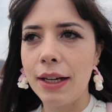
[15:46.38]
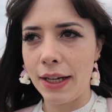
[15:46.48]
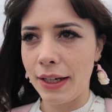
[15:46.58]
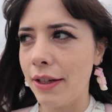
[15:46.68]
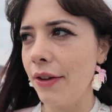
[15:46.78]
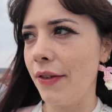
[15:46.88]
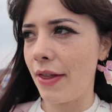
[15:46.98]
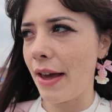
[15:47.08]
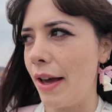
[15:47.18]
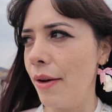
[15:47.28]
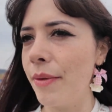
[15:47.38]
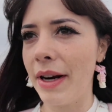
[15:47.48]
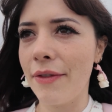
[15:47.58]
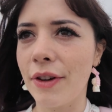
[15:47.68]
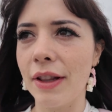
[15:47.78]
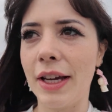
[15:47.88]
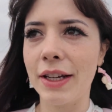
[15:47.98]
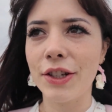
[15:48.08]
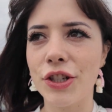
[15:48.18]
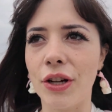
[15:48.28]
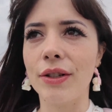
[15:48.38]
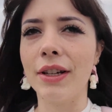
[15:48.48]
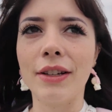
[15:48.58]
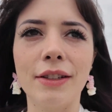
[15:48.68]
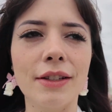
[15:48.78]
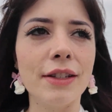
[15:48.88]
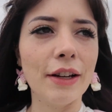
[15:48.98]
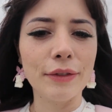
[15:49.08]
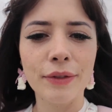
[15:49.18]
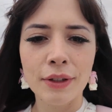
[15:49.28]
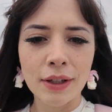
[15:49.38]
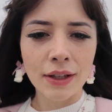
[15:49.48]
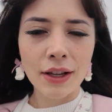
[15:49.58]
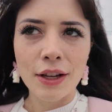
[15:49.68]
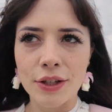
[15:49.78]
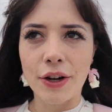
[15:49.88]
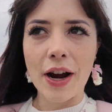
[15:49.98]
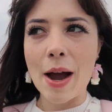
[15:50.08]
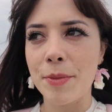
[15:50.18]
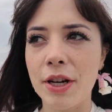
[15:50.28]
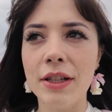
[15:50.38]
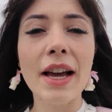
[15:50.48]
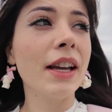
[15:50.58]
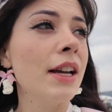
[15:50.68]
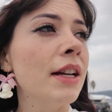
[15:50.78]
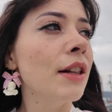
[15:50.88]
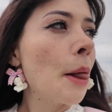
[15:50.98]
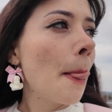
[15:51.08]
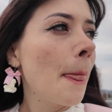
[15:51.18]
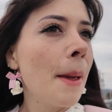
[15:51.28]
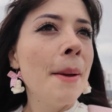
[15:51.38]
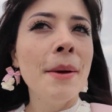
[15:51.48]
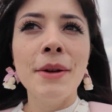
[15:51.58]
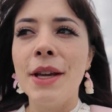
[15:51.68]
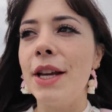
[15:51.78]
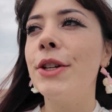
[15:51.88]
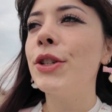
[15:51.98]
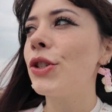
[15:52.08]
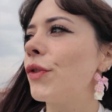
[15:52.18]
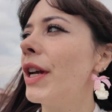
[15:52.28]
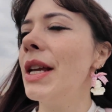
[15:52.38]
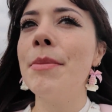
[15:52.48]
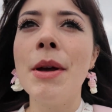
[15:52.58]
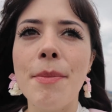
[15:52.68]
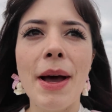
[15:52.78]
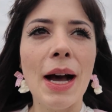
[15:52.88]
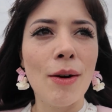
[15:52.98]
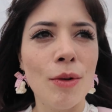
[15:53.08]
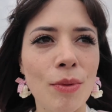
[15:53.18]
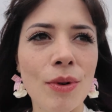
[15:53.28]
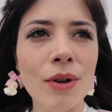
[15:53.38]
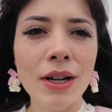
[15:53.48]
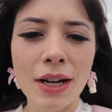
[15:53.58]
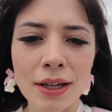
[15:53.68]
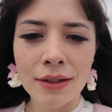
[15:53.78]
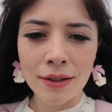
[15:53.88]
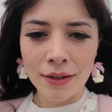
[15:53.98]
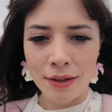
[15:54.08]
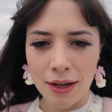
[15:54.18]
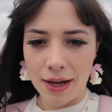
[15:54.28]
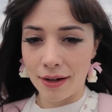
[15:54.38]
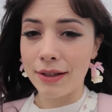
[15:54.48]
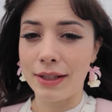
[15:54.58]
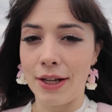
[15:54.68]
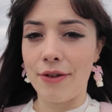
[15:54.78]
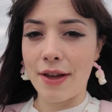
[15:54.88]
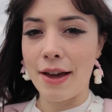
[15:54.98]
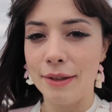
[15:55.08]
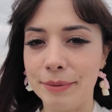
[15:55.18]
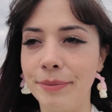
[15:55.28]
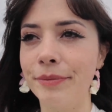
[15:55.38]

eating over there when I've got like shelter and stuff. So I'm gonna like extreme power walk, and I'll see you there.